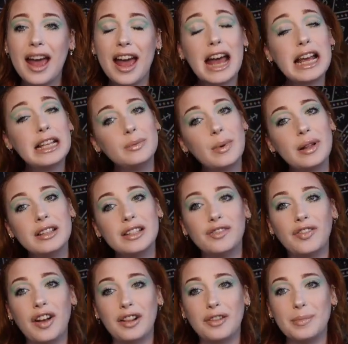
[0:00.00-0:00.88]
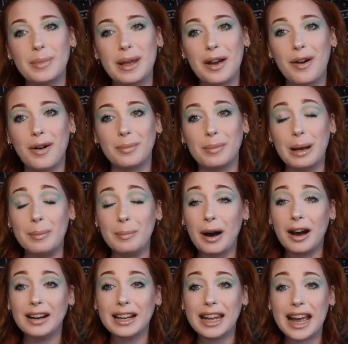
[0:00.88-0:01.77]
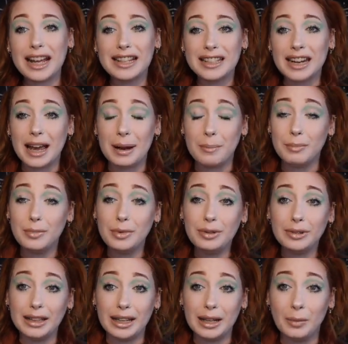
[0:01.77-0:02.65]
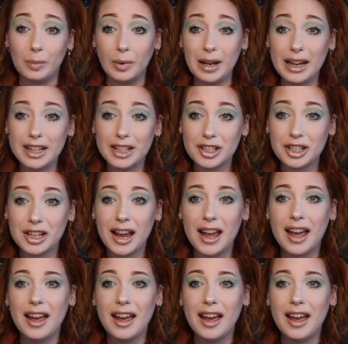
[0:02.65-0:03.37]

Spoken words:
as well as follow me on my podcast at Moonlit Witch,